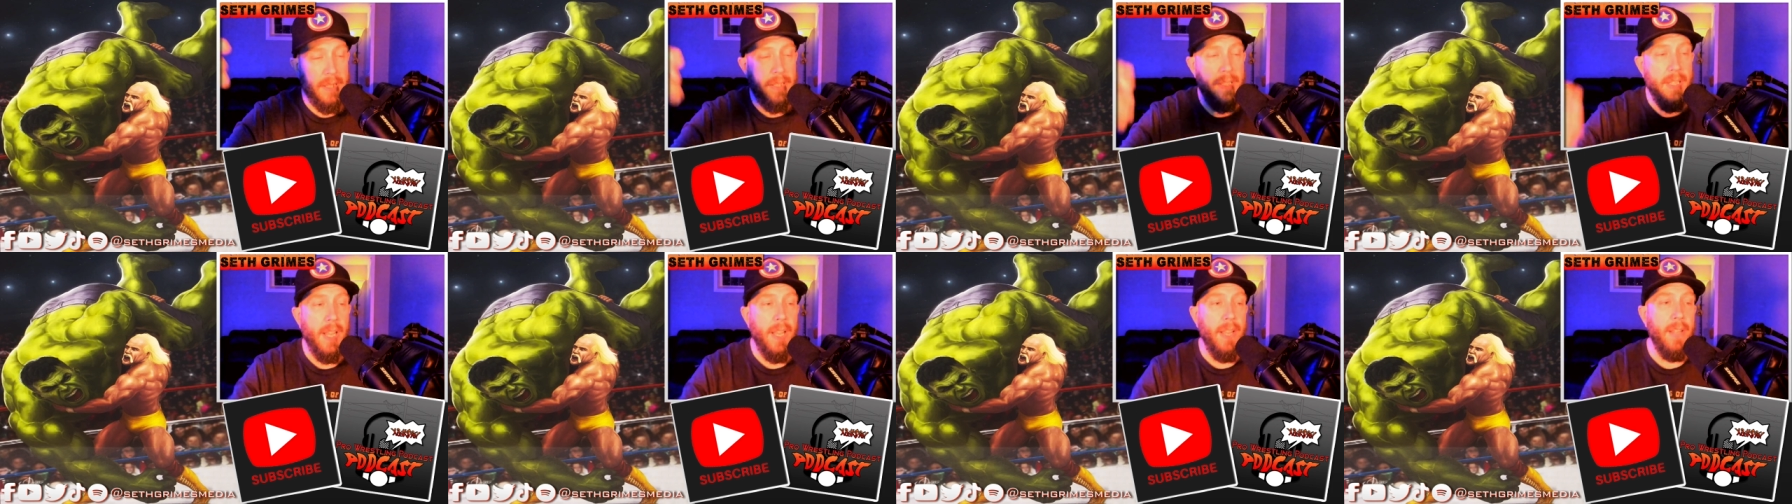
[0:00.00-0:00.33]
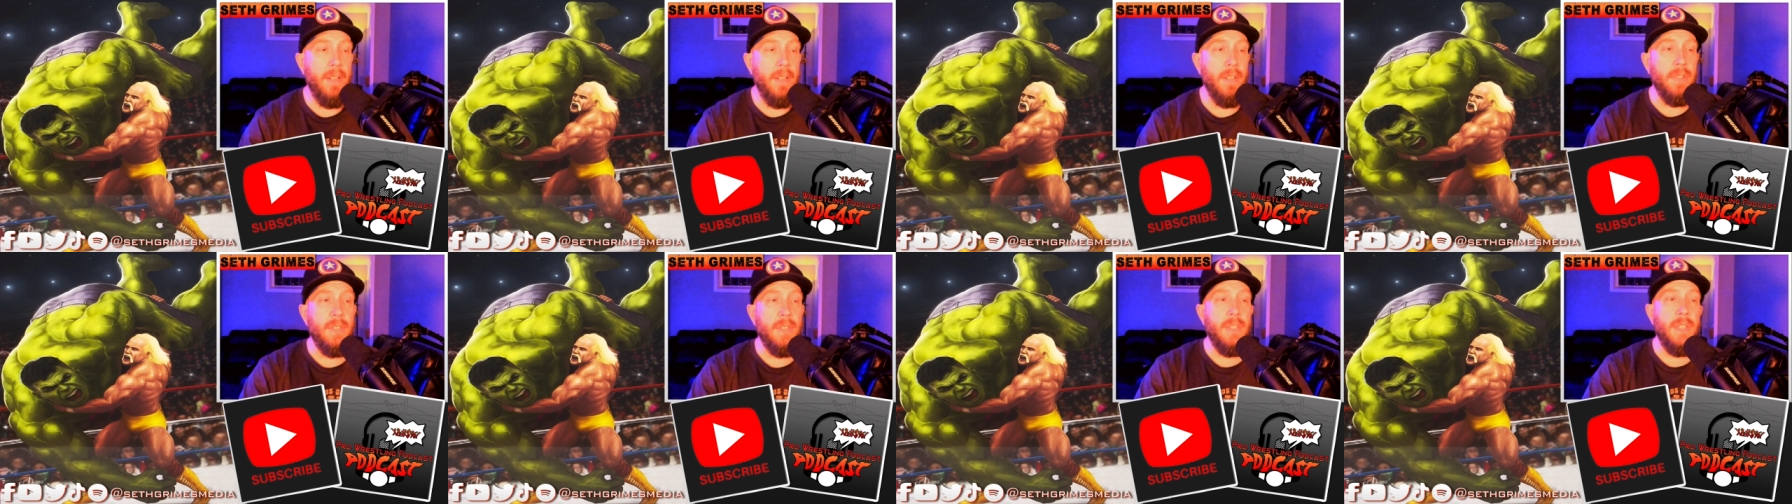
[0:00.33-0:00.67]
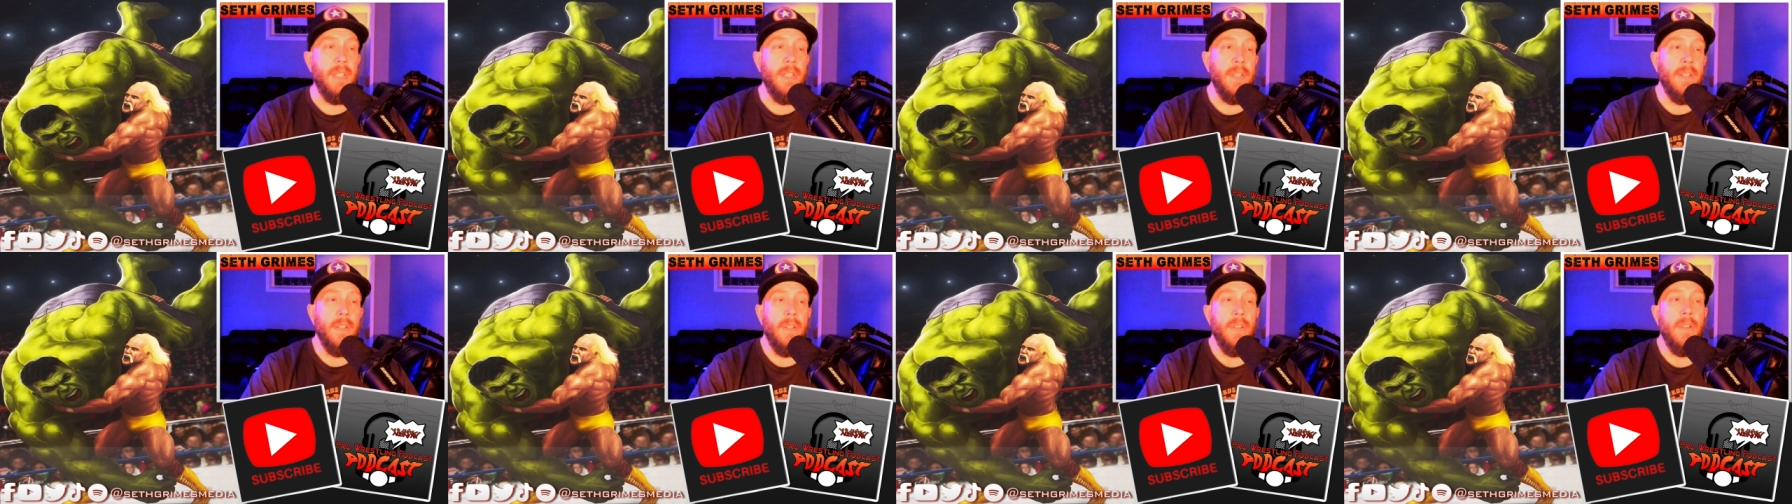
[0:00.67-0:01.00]
day, you'll
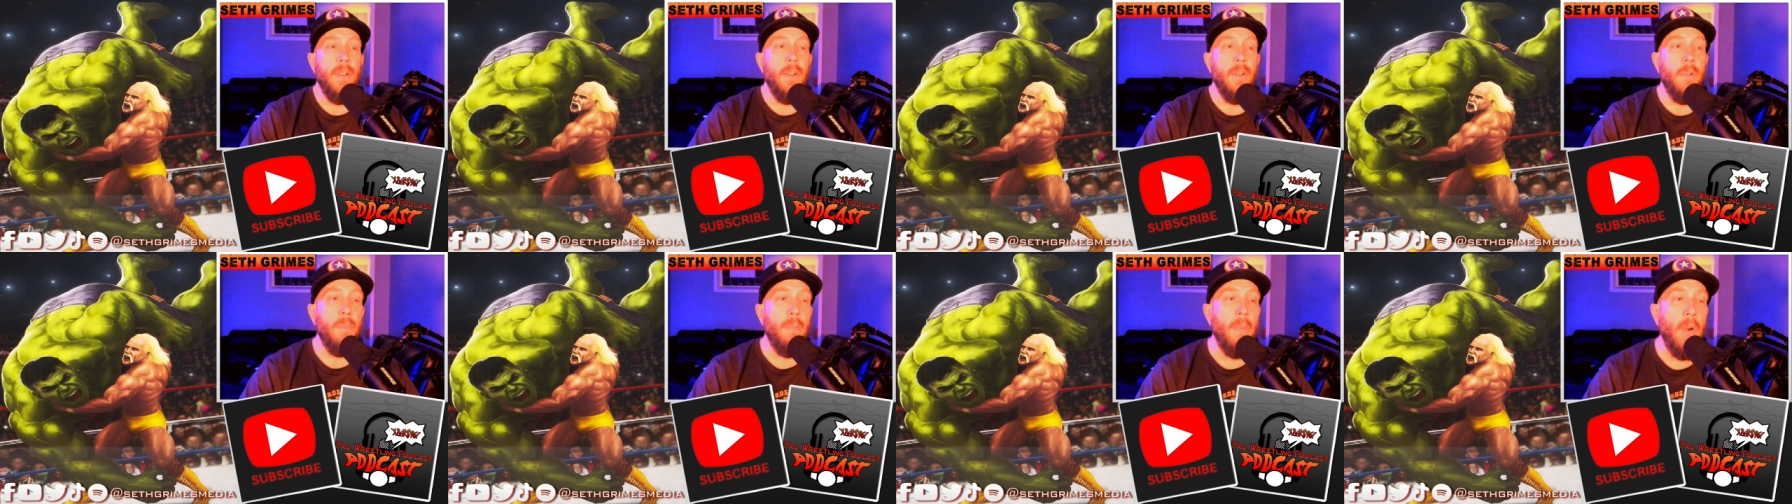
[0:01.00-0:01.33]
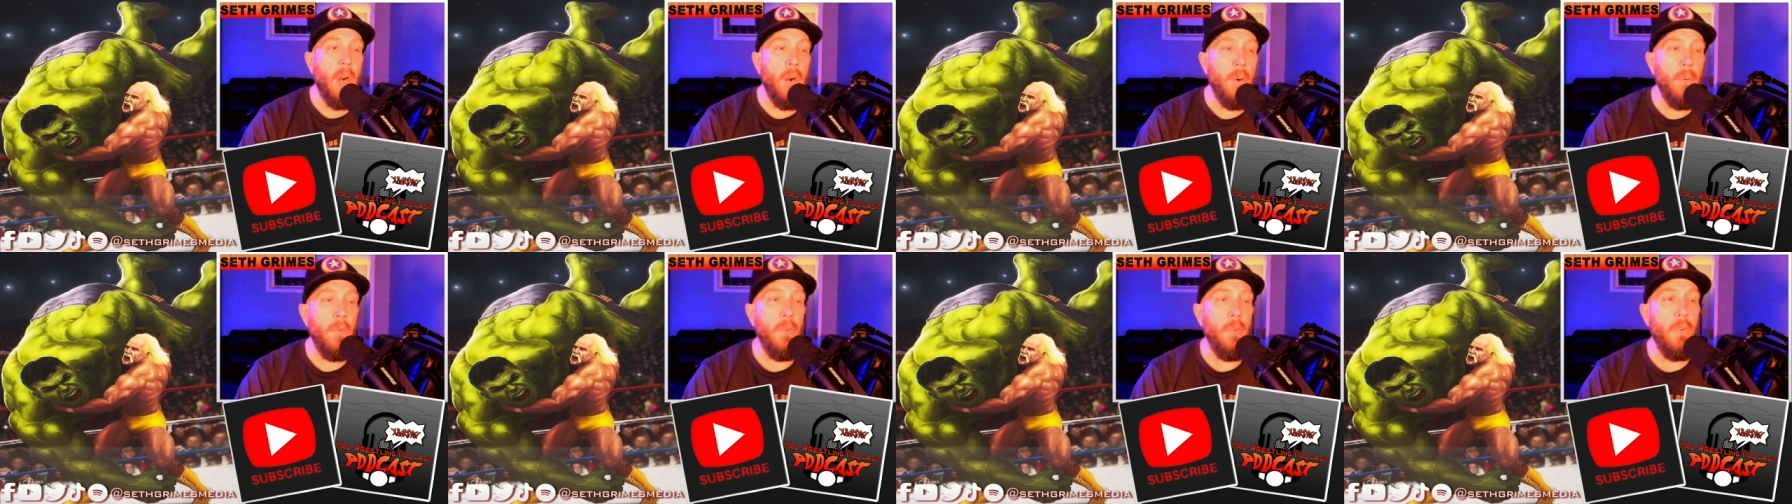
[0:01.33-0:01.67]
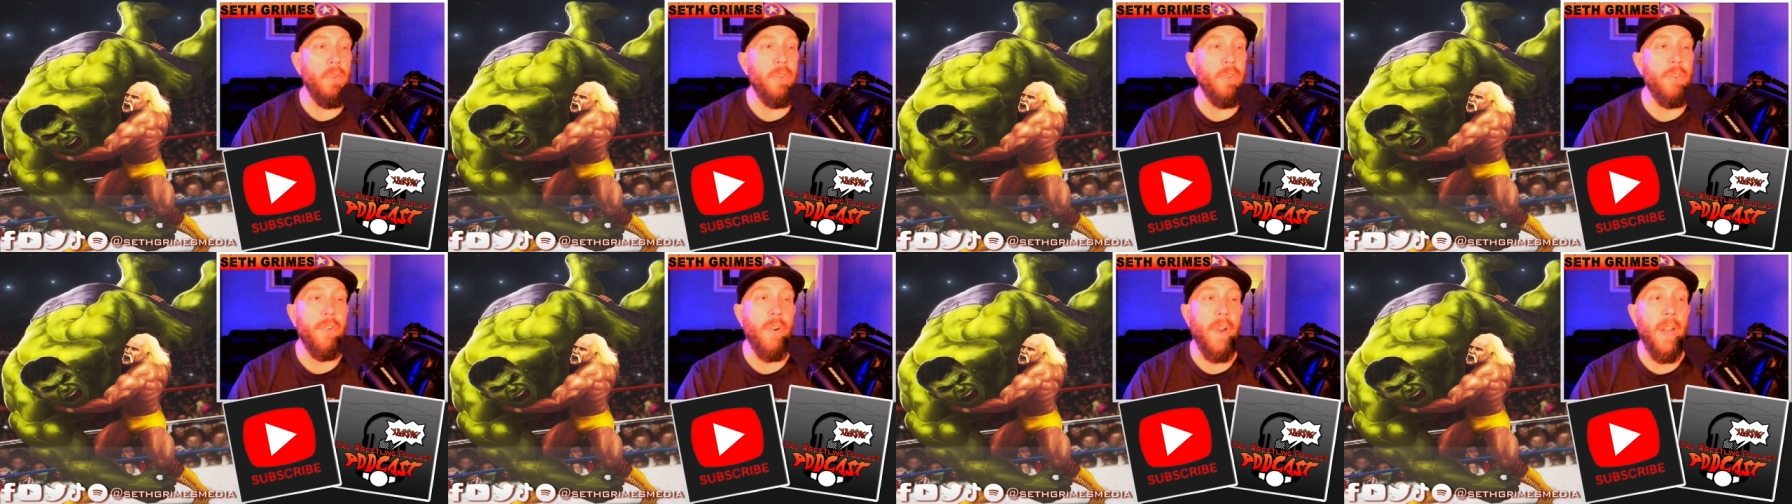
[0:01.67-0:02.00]
see the little
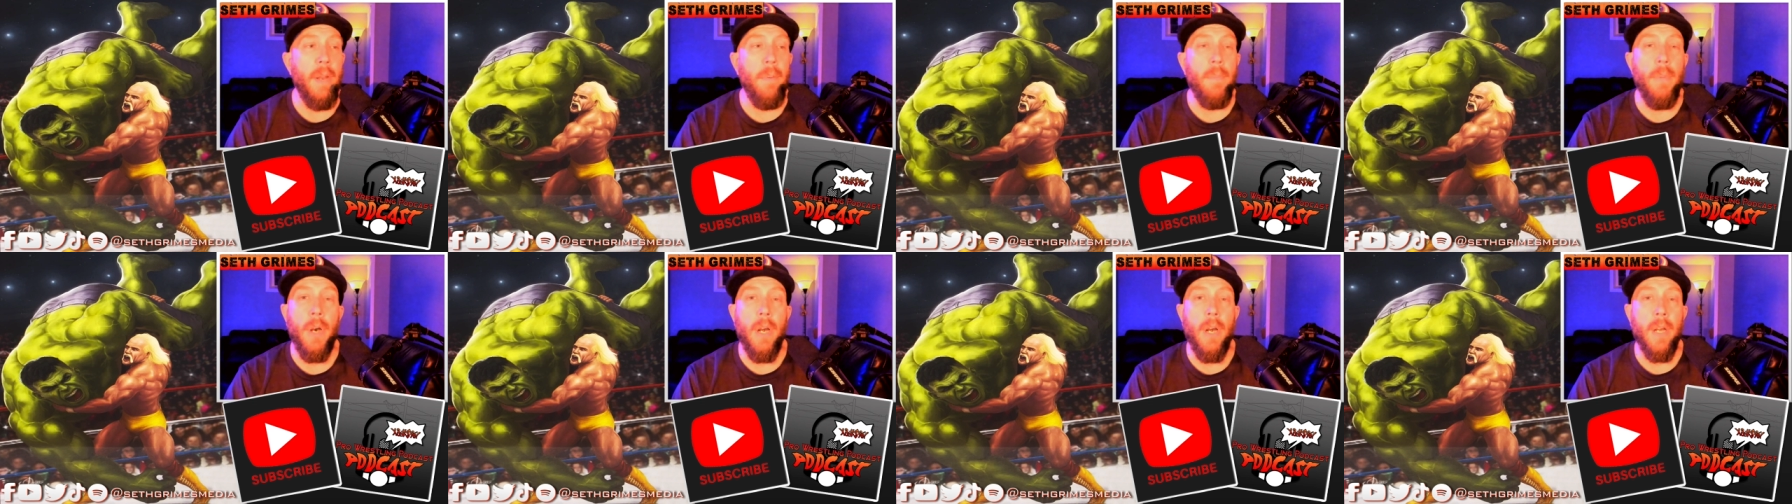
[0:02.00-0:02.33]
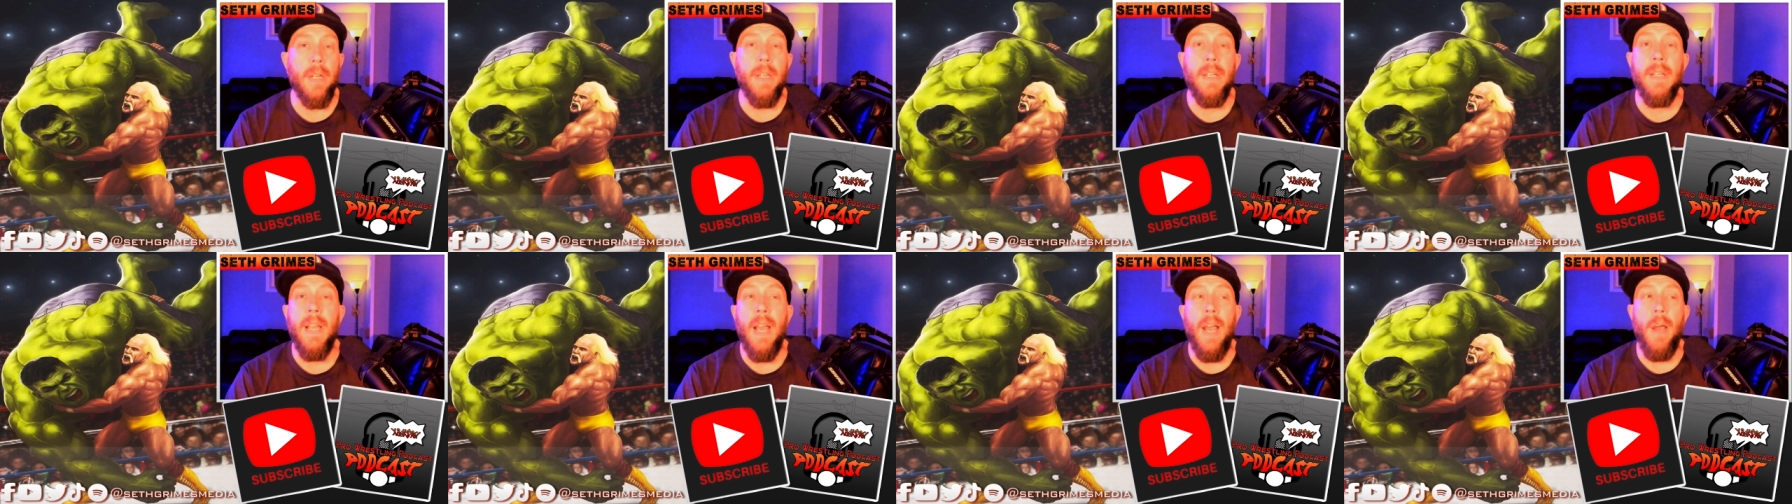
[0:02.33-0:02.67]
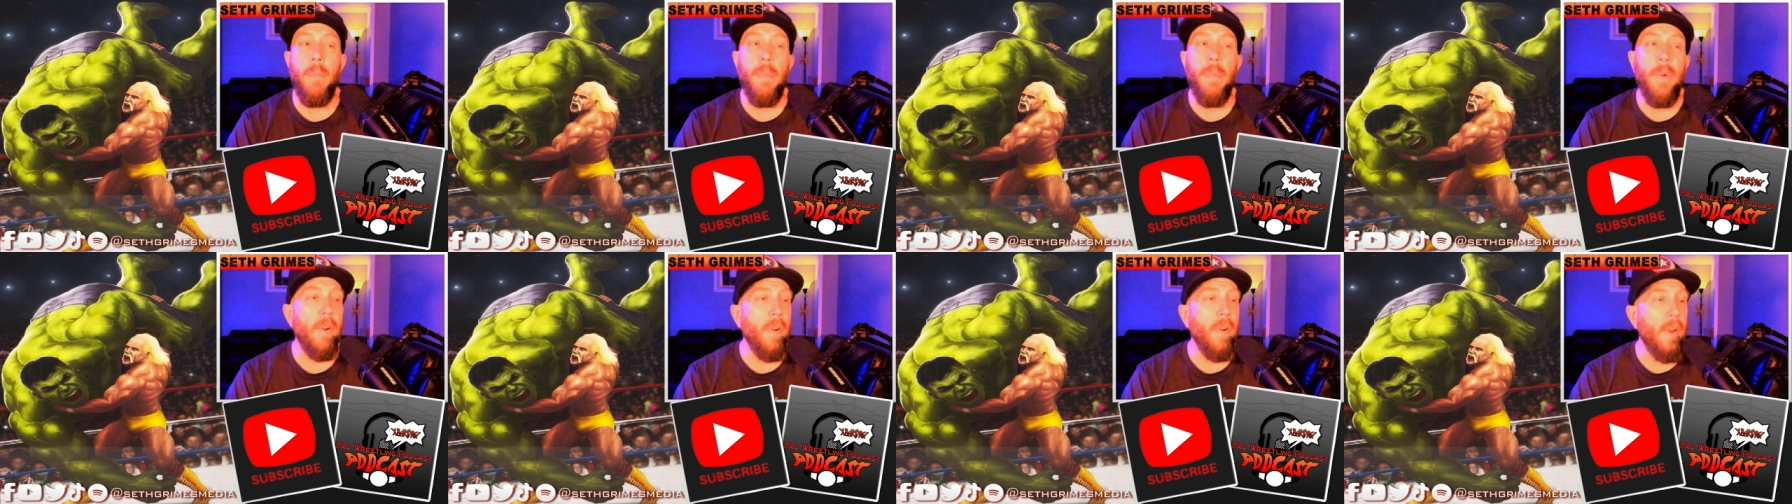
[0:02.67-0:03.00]
Marvel trademark
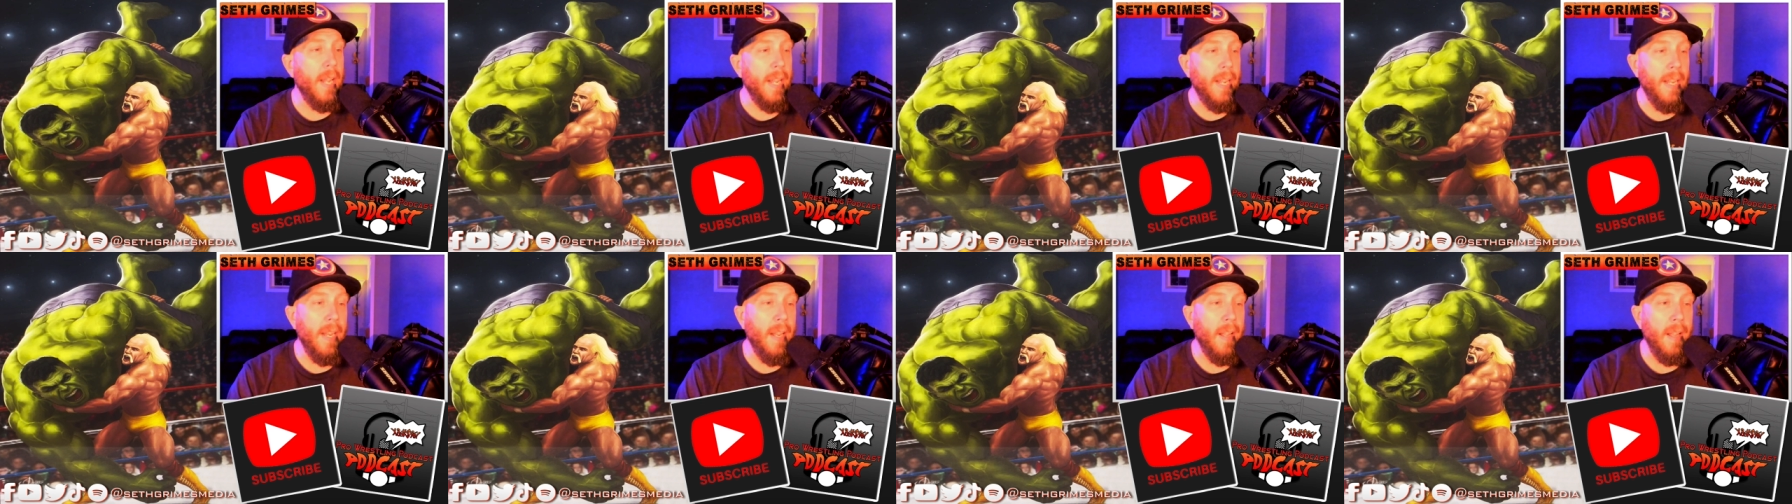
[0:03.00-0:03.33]
copyright